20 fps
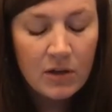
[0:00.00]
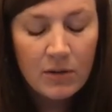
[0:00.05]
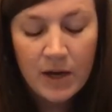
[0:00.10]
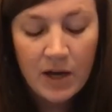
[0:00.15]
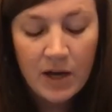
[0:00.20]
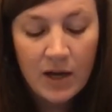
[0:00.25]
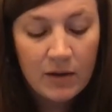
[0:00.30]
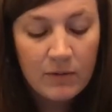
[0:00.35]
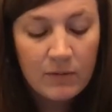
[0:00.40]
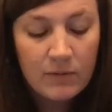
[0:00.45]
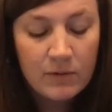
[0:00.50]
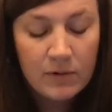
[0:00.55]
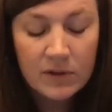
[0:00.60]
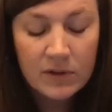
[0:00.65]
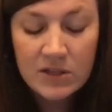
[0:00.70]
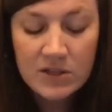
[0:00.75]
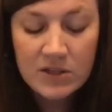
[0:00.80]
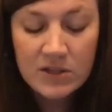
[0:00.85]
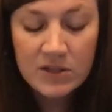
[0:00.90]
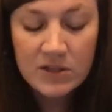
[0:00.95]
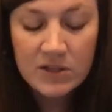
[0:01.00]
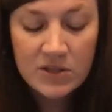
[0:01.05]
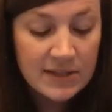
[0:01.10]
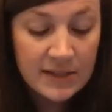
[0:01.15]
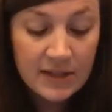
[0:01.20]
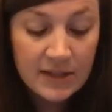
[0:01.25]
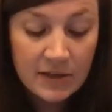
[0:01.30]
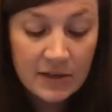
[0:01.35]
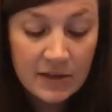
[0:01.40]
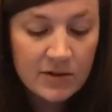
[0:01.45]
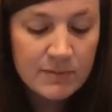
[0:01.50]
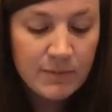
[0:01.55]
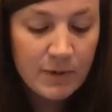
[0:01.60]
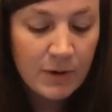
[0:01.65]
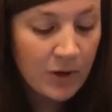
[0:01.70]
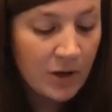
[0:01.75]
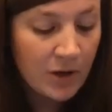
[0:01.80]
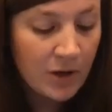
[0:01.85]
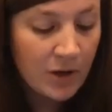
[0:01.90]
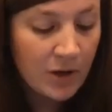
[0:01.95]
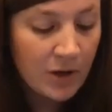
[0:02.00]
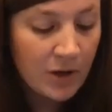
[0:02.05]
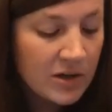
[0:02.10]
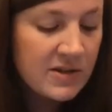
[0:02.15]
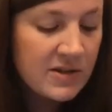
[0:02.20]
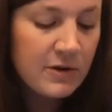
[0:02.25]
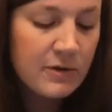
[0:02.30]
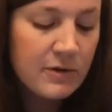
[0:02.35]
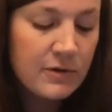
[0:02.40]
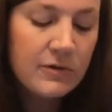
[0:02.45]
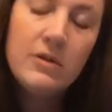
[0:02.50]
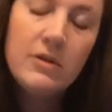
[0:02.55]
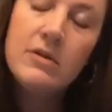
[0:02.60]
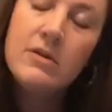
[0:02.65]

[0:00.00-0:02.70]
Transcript: by religious leaders, but we also